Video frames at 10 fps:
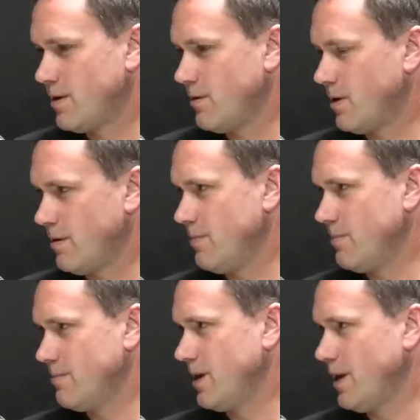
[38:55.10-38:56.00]
do a lot
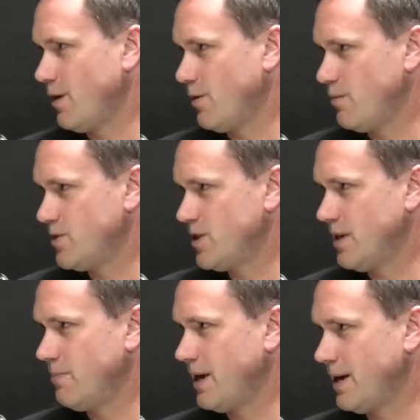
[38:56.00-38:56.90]
of mechanical
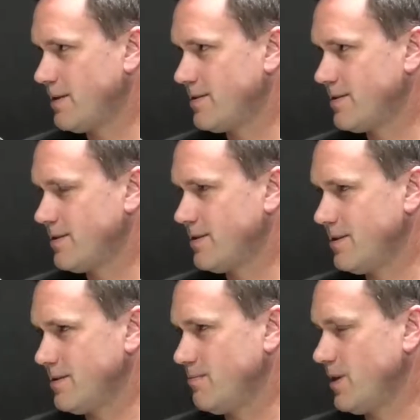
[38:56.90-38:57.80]
machine parts
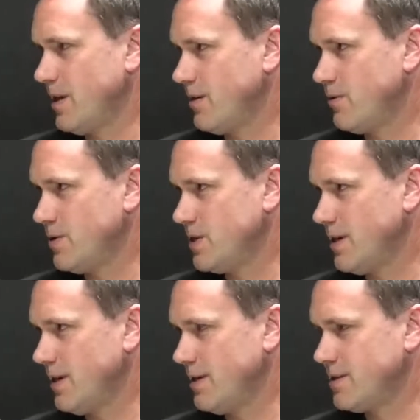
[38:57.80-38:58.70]
as a mechanical
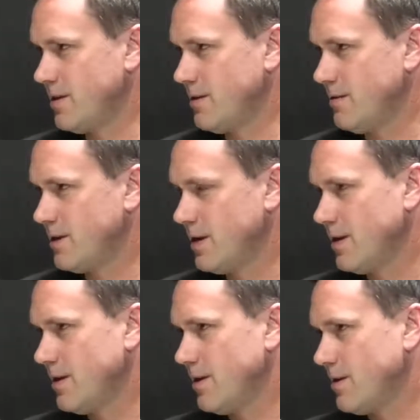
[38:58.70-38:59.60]
engineer, so
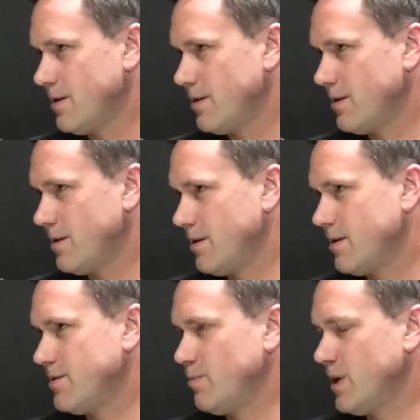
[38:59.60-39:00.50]

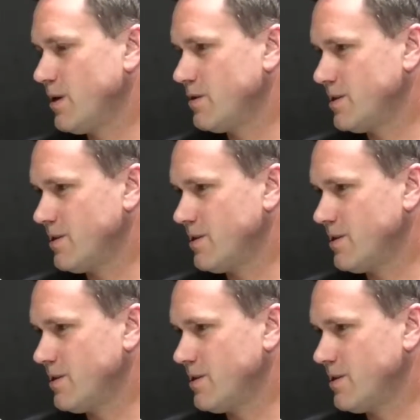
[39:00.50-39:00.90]
to be a good